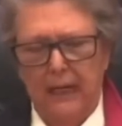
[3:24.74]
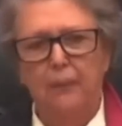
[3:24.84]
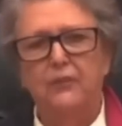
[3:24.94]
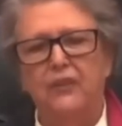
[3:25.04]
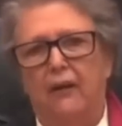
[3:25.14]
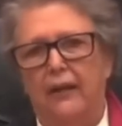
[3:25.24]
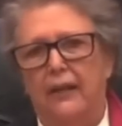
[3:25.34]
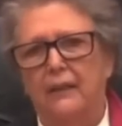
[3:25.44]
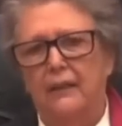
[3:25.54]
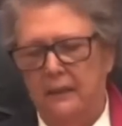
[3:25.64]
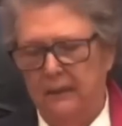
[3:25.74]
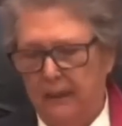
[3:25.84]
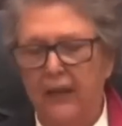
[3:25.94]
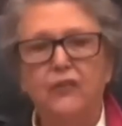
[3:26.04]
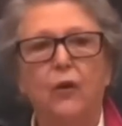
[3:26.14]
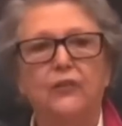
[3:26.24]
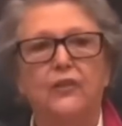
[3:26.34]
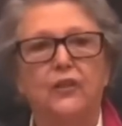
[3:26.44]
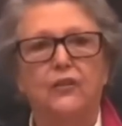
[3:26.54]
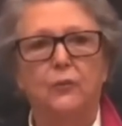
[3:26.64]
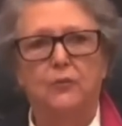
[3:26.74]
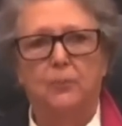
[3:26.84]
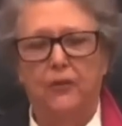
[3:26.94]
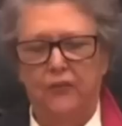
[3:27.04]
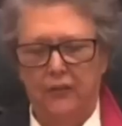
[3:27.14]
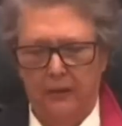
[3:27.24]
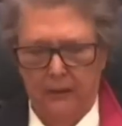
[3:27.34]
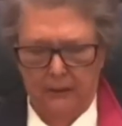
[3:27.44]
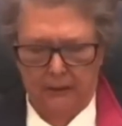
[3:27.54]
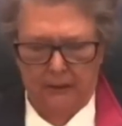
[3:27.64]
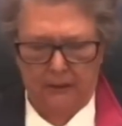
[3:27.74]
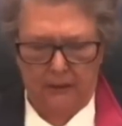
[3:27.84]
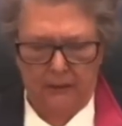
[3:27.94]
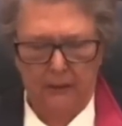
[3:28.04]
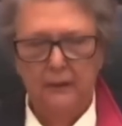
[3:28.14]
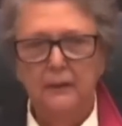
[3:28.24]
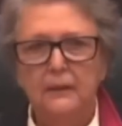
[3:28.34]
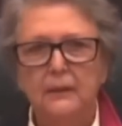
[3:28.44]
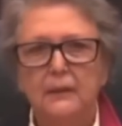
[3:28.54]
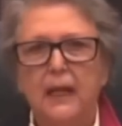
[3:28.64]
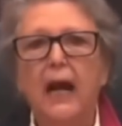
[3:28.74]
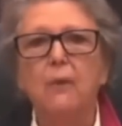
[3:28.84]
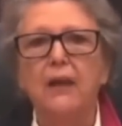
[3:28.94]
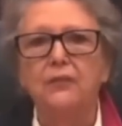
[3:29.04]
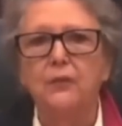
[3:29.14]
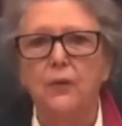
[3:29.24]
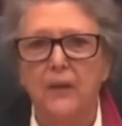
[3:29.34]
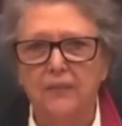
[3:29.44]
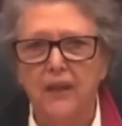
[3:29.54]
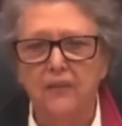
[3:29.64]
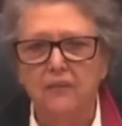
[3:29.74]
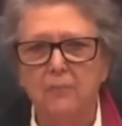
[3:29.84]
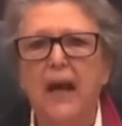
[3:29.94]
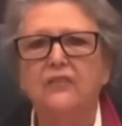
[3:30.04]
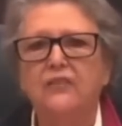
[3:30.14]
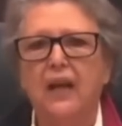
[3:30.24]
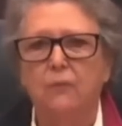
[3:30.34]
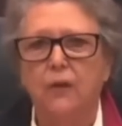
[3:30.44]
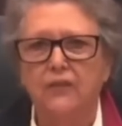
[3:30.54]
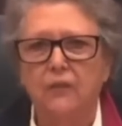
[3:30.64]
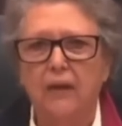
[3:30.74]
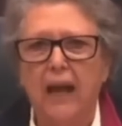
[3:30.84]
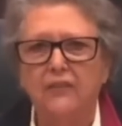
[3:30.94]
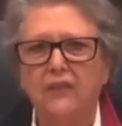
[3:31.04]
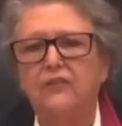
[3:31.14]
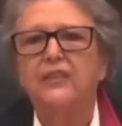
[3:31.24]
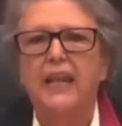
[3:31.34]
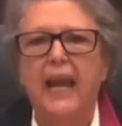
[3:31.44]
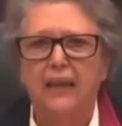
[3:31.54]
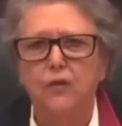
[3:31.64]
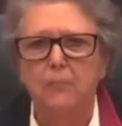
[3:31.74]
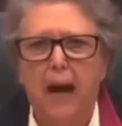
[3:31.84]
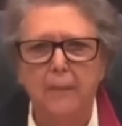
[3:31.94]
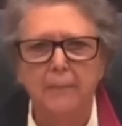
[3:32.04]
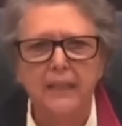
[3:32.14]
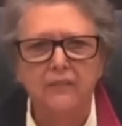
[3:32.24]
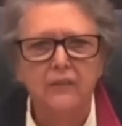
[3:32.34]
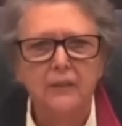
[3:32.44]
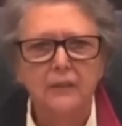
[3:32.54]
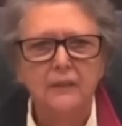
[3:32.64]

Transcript: I'm sorry. I told you this was personal. I went through with this. My son was harassed because he had 2 mommies.